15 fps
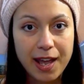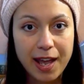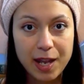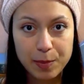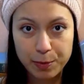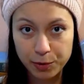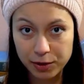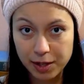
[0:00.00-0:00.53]

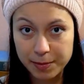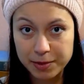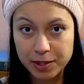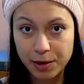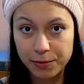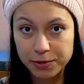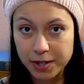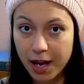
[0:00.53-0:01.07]
and put
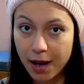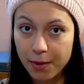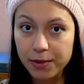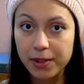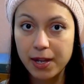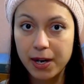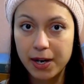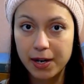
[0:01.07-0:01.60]
themselves
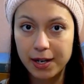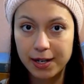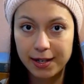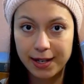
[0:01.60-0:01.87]
out there in